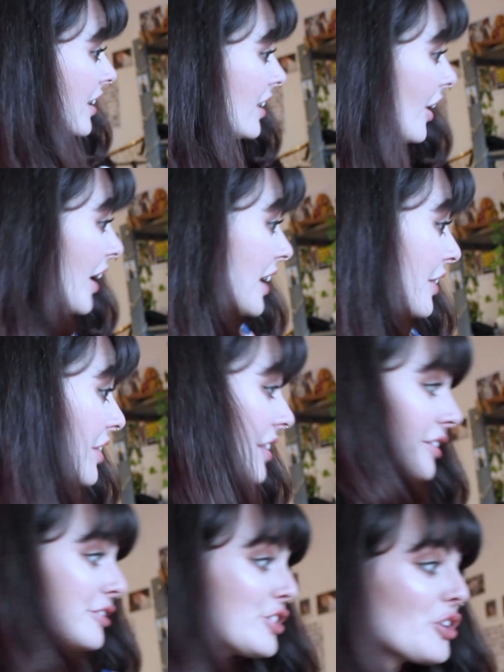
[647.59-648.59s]
Like,
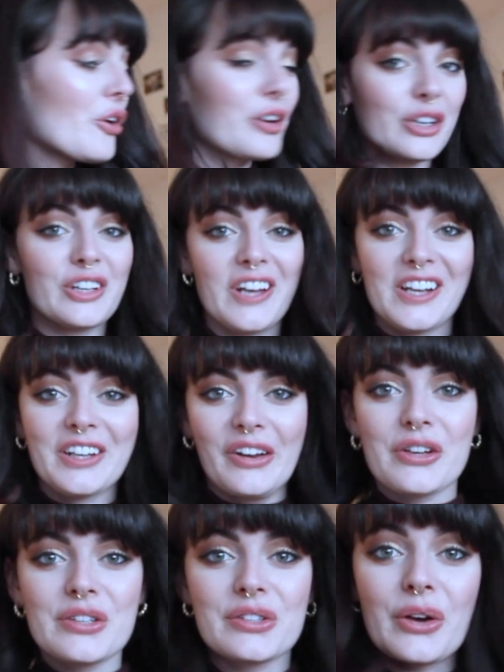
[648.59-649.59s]
the chocolate colour
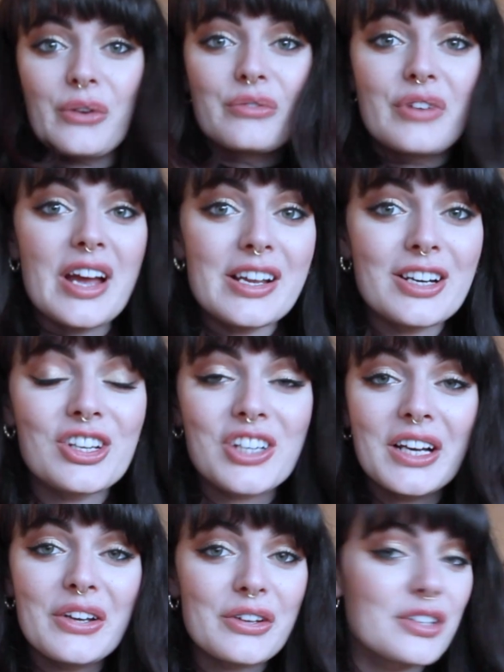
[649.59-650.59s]
looks so rich,
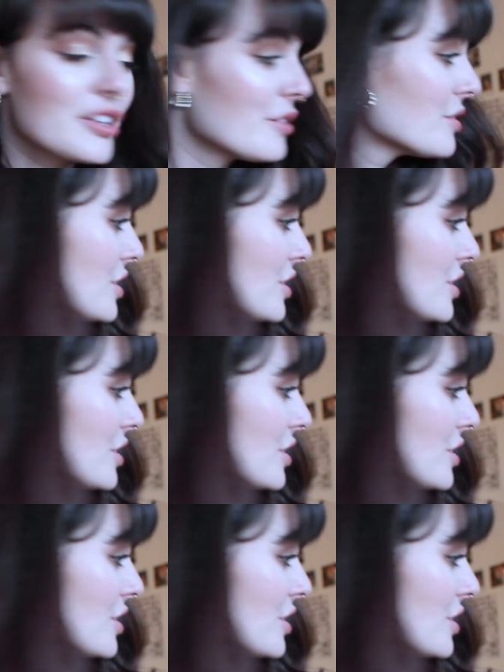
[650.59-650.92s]
it looks so